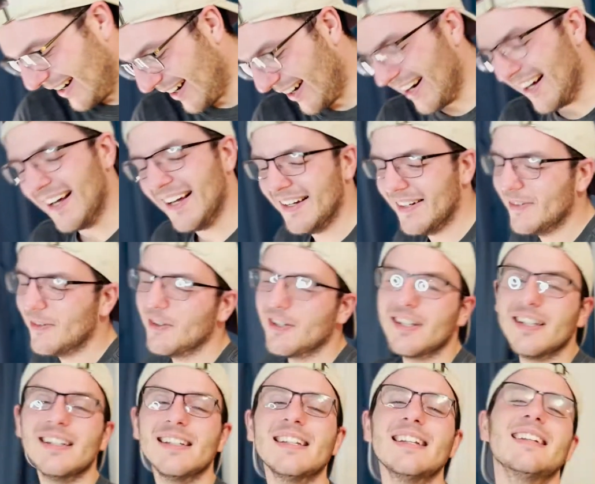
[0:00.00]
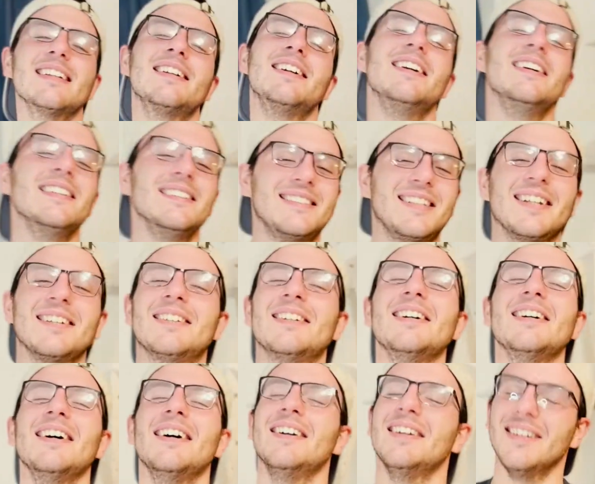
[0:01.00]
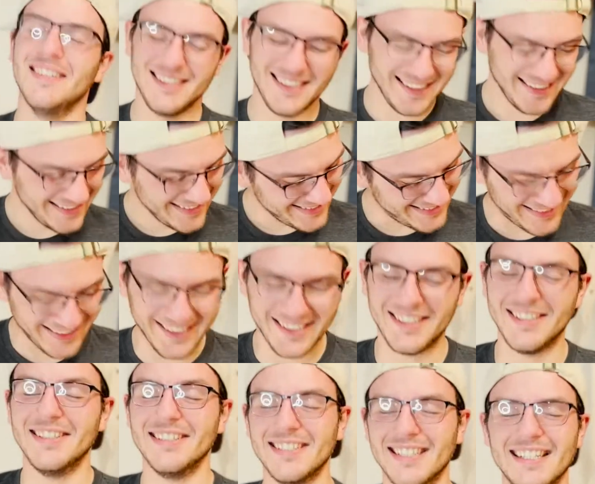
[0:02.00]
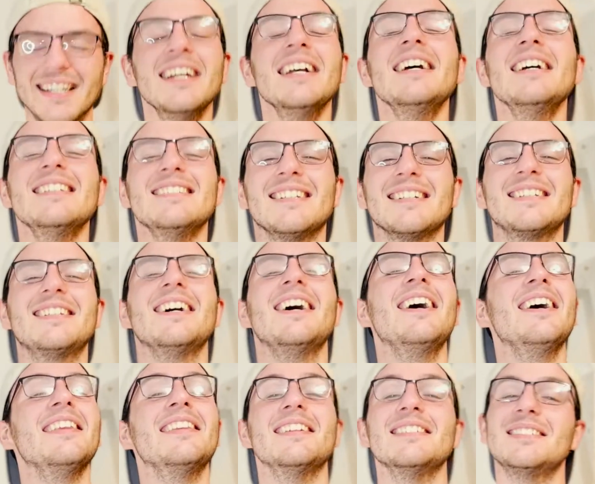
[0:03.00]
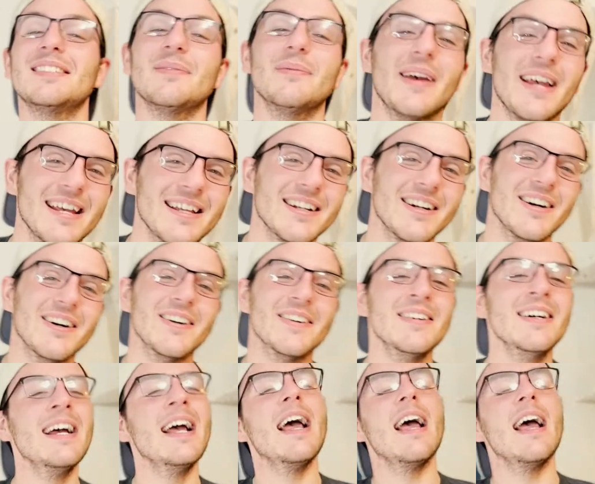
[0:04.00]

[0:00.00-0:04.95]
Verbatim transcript: Uh, we're gonna get to cut. To cook it, to cutting the tomato.